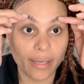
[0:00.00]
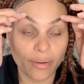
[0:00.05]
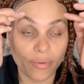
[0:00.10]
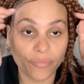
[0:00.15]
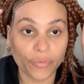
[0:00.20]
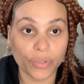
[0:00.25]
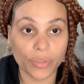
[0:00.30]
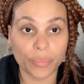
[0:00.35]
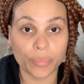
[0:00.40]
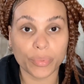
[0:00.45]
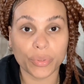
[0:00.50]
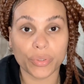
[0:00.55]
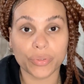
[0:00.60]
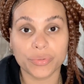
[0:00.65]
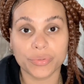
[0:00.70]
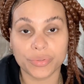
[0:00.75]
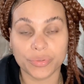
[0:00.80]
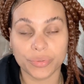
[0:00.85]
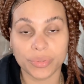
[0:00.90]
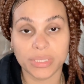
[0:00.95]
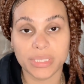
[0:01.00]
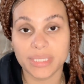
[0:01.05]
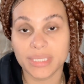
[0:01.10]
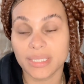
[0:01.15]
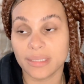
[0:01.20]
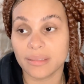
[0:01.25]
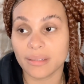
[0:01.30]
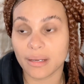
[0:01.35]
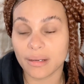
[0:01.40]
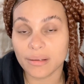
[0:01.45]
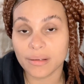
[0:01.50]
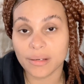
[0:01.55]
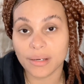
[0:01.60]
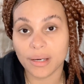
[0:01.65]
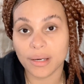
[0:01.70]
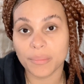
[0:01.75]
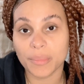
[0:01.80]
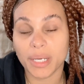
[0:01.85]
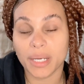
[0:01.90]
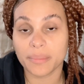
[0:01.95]
for
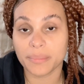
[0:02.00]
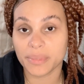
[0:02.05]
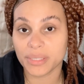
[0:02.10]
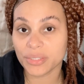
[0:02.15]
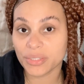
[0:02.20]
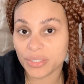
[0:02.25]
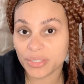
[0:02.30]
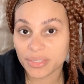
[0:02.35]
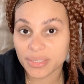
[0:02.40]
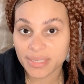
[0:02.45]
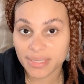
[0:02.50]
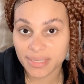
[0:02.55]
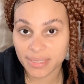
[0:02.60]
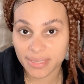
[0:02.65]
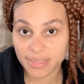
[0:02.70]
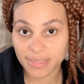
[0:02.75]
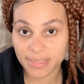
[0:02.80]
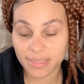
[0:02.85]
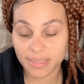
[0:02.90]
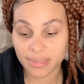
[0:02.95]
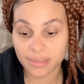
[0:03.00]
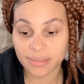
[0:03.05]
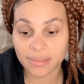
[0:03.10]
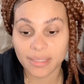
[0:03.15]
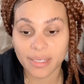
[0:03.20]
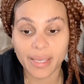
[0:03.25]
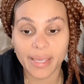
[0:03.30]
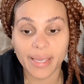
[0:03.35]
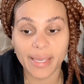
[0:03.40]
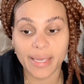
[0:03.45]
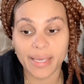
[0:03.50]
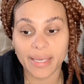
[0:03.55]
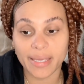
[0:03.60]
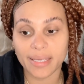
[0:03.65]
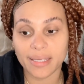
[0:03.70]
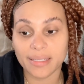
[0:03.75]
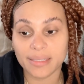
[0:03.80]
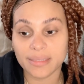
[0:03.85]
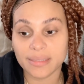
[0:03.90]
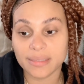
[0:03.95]
brokersrealty.com. I'm her assistant,
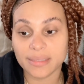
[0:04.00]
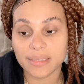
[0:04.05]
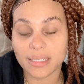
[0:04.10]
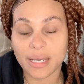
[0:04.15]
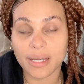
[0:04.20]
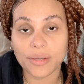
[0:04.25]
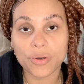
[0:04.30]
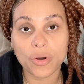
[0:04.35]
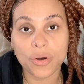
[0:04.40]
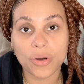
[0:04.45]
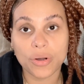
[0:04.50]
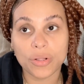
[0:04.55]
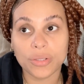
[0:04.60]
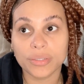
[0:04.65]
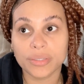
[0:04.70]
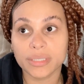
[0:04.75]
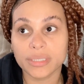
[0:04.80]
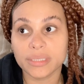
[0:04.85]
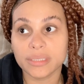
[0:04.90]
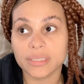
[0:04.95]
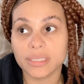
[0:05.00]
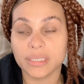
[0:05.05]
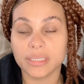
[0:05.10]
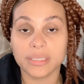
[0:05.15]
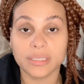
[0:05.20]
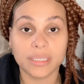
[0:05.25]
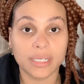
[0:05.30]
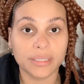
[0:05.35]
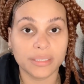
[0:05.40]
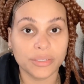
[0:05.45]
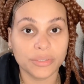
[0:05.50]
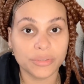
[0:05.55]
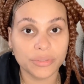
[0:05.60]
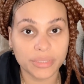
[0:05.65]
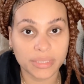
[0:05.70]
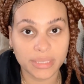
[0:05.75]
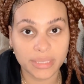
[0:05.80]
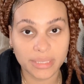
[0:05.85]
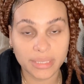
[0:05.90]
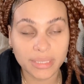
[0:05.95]
and I call it's Donna and
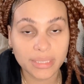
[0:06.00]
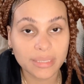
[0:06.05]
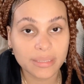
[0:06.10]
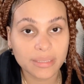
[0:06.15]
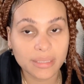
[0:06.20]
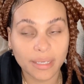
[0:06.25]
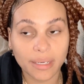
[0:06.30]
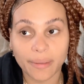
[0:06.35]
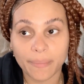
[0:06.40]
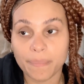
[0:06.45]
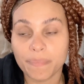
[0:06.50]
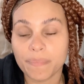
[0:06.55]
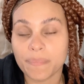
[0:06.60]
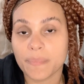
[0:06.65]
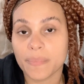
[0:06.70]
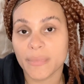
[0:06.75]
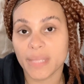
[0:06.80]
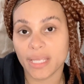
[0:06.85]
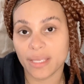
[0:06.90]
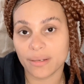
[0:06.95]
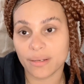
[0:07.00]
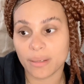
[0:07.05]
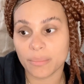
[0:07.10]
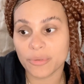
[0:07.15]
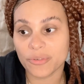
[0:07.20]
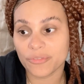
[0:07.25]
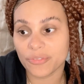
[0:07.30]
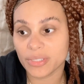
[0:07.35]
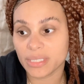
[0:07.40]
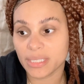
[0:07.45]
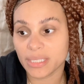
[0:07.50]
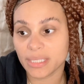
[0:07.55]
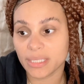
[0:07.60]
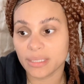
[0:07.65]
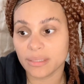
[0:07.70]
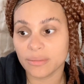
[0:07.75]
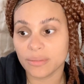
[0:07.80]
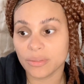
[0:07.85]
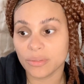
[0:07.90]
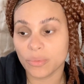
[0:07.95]
Chrissy Tea Time, and I'm
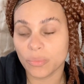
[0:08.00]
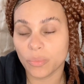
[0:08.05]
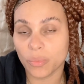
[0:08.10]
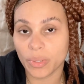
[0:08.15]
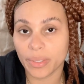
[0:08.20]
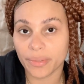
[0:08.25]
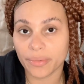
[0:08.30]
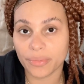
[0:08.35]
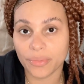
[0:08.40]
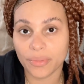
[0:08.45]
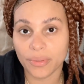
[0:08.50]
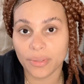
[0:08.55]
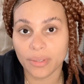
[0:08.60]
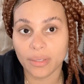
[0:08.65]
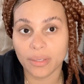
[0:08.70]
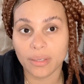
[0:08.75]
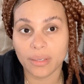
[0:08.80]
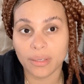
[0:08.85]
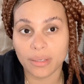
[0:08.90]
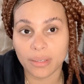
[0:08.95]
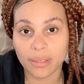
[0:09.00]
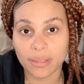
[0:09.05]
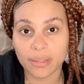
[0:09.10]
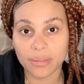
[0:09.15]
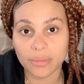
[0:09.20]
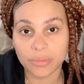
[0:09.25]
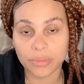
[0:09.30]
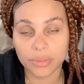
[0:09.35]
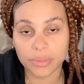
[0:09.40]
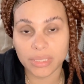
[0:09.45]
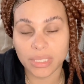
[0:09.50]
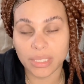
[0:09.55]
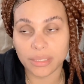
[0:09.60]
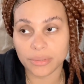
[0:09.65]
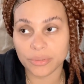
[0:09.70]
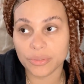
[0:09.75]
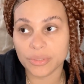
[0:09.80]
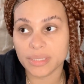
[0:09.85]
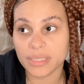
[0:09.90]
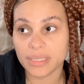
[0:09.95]
affiliate with Donna
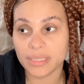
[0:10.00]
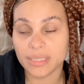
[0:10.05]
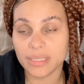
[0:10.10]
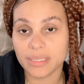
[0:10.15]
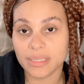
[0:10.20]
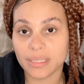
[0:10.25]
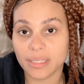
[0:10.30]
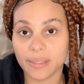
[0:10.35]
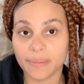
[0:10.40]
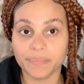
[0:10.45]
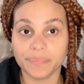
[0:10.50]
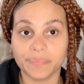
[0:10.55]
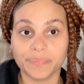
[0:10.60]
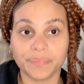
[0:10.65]
Chrissy Tea Time.